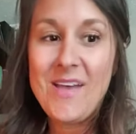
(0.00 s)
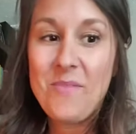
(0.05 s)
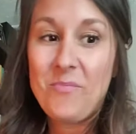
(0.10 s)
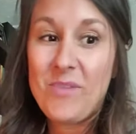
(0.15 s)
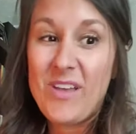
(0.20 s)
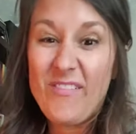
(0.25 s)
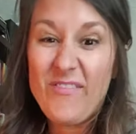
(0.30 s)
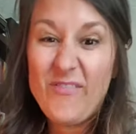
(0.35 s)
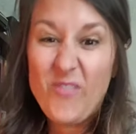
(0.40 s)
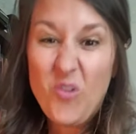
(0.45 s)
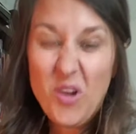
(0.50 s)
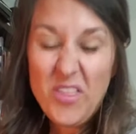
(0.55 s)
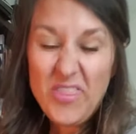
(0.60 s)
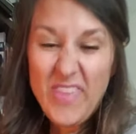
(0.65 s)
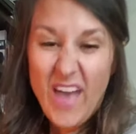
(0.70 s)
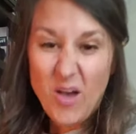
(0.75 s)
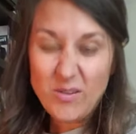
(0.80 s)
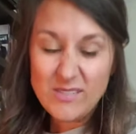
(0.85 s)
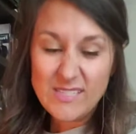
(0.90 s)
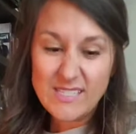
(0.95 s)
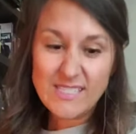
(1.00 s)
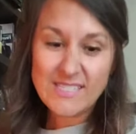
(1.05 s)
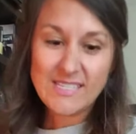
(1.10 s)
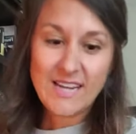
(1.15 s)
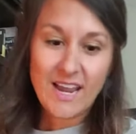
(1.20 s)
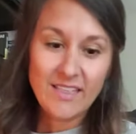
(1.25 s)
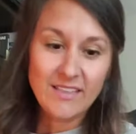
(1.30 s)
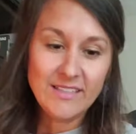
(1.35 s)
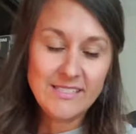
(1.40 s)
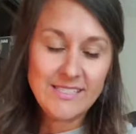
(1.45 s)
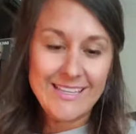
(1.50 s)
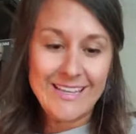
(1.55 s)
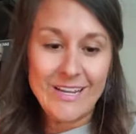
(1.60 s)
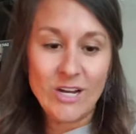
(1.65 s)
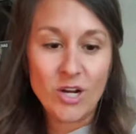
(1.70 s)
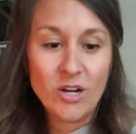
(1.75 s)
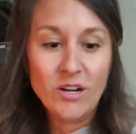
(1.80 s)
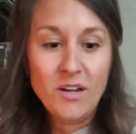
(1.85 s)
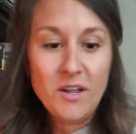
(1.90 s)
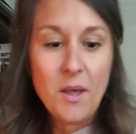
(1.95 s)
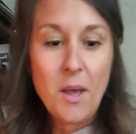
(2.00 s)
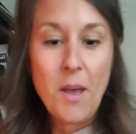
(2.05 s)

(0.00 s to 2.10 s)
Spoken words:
We have 4,000 stylists here.